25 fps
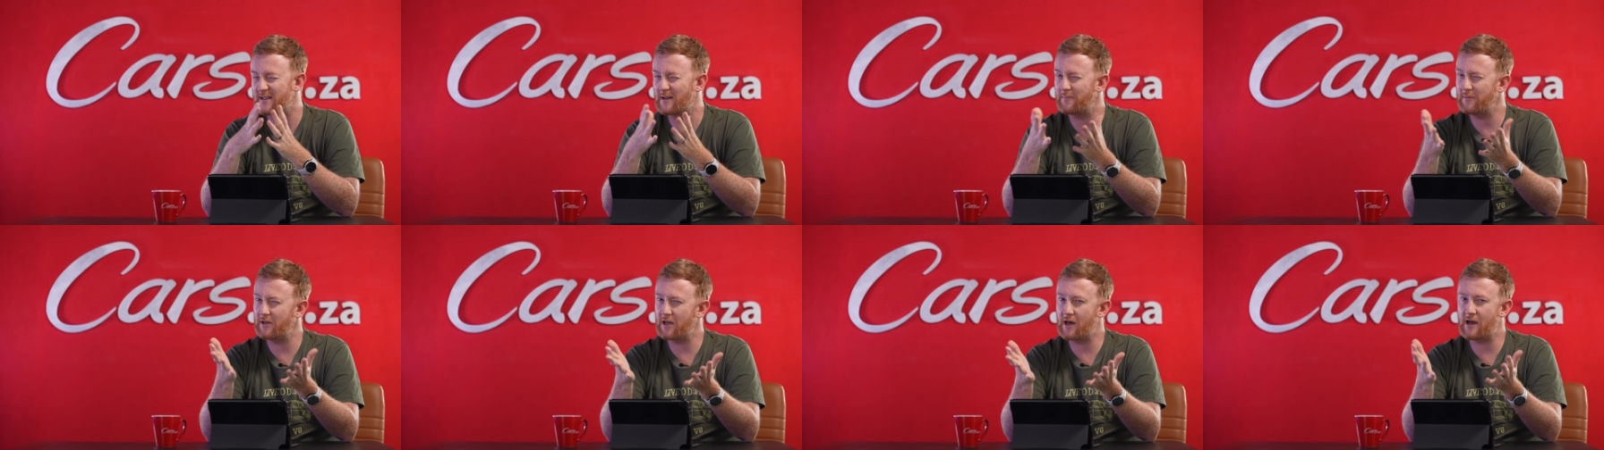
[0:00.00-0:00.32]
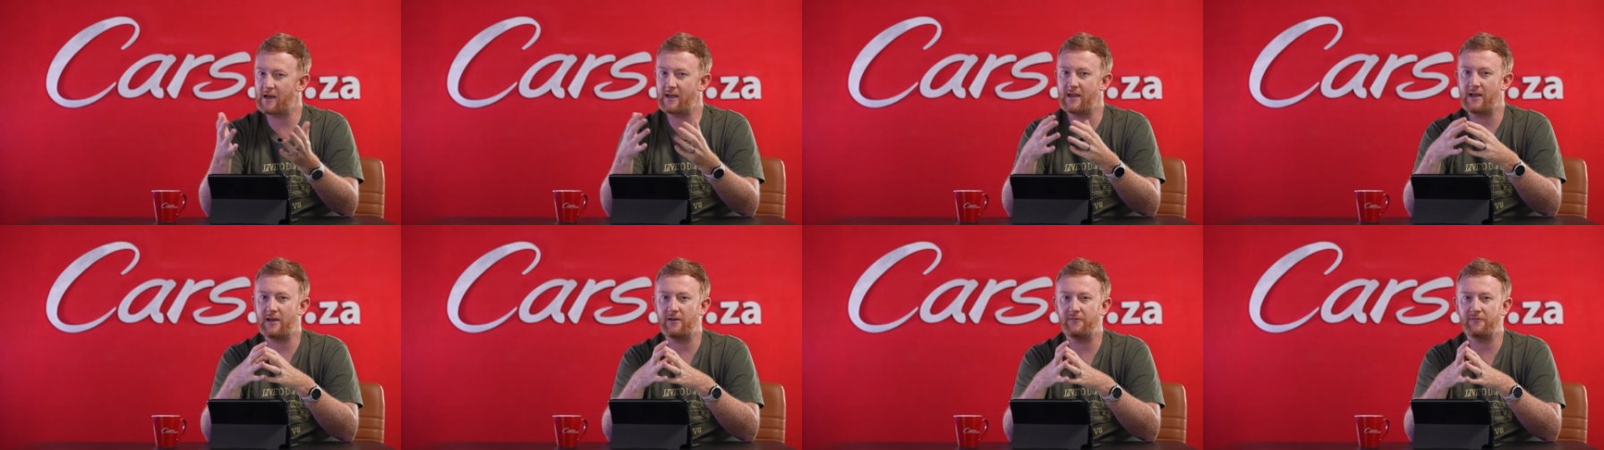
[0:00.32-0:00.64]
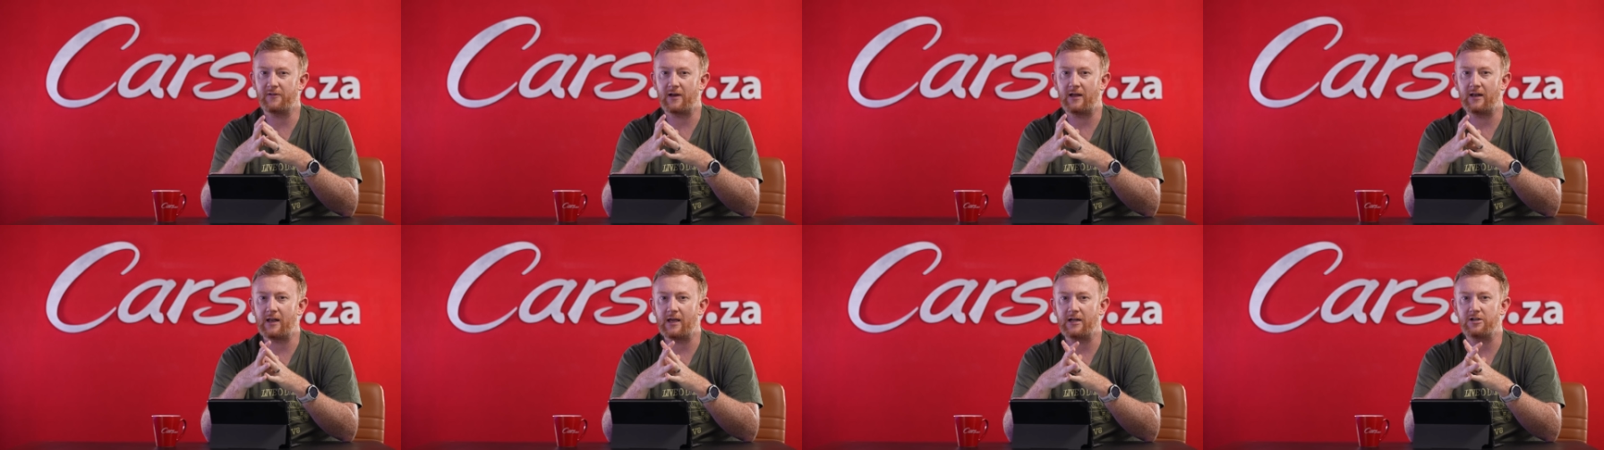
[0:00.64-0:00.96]
I have.
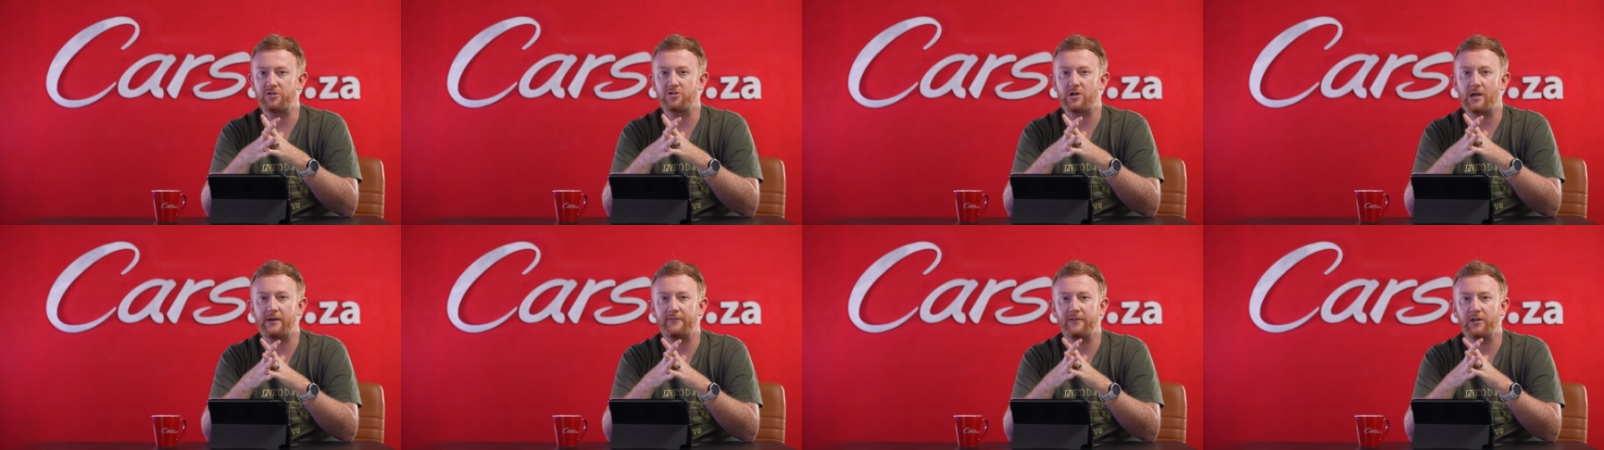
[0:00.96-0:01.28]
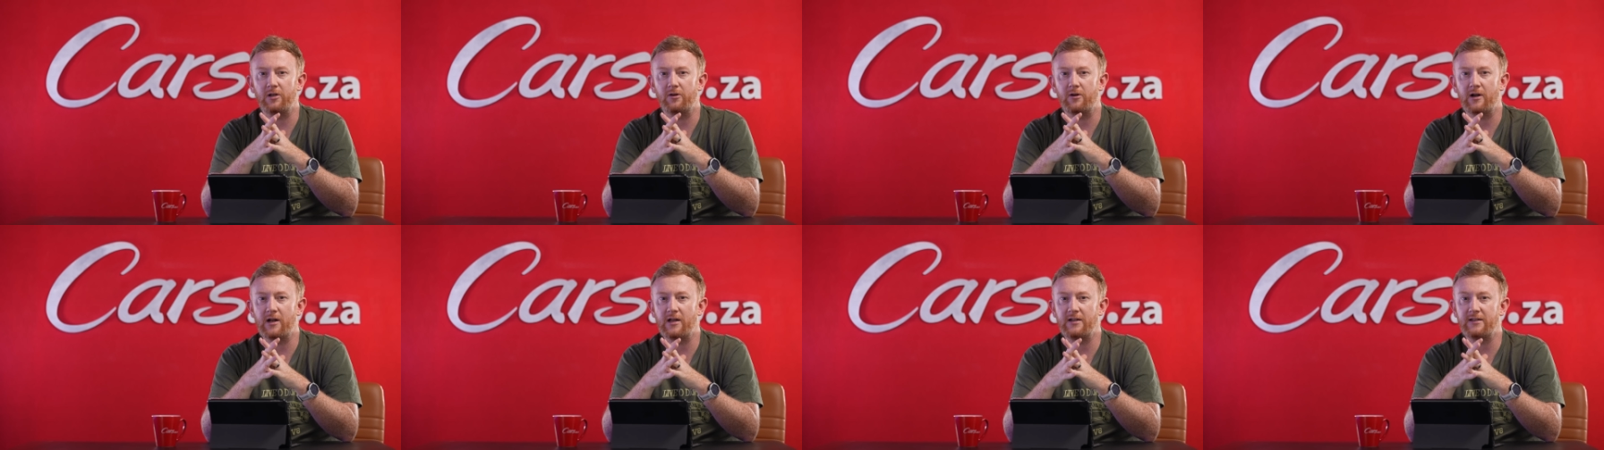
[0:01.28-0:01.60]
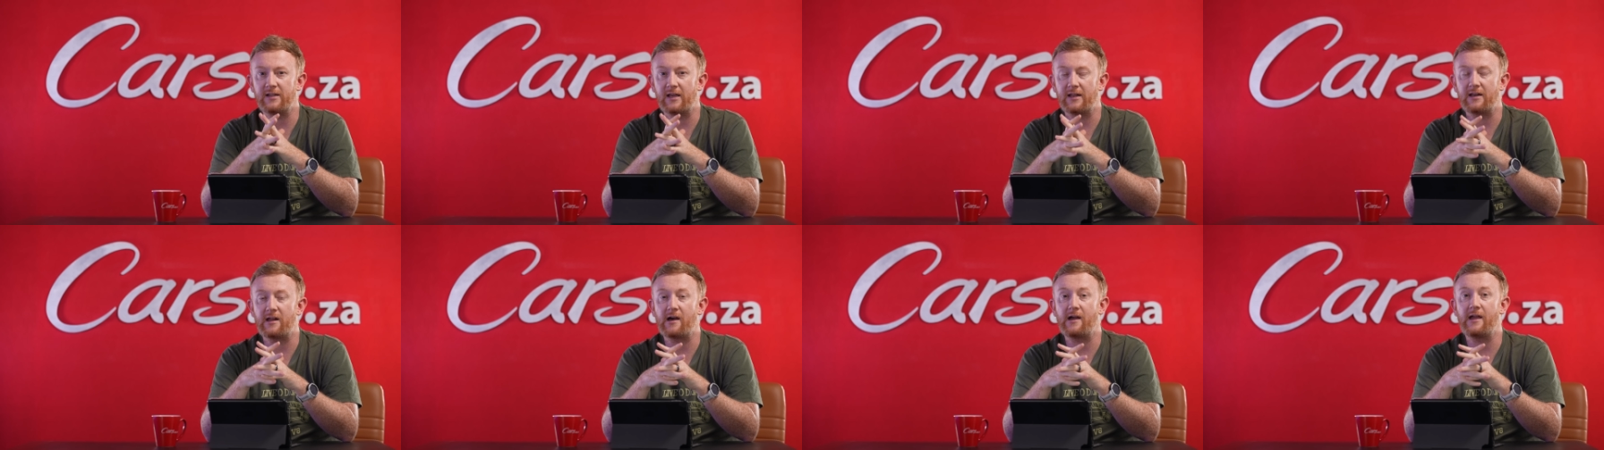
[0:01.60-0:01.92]
I like driving around
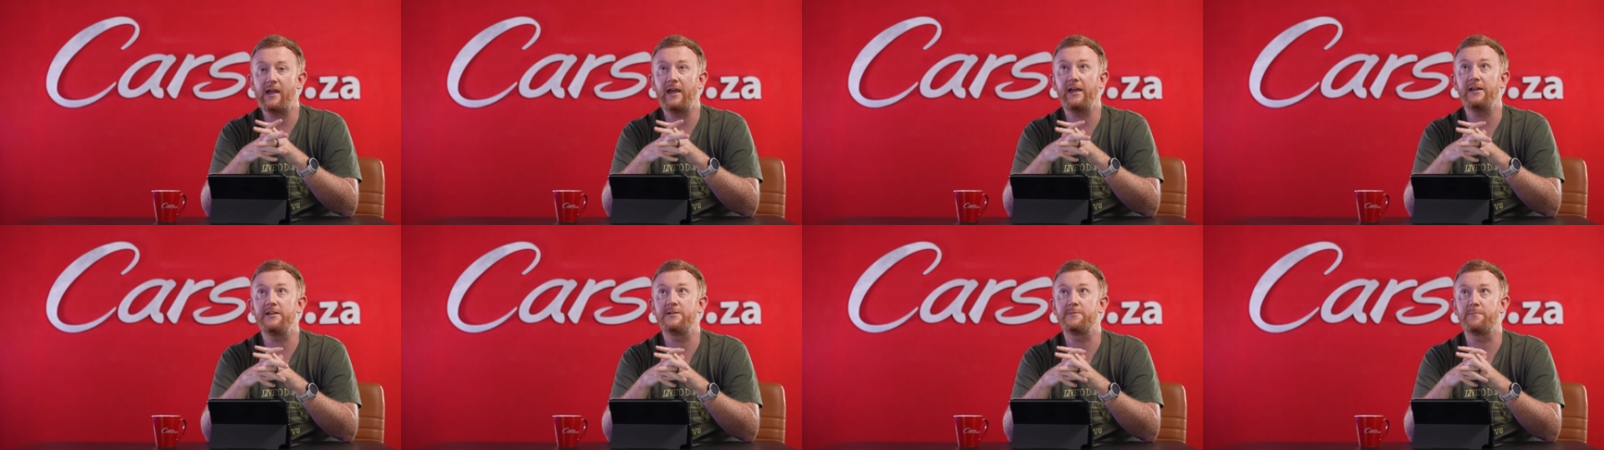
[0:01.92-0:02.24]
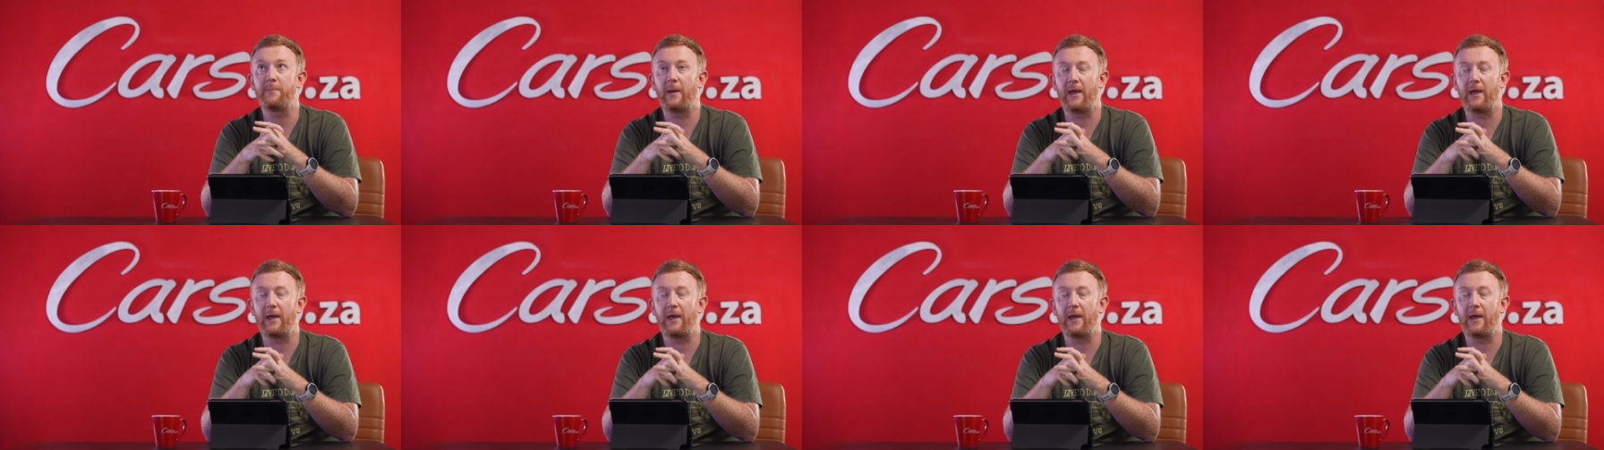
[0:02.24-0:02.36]
and I hate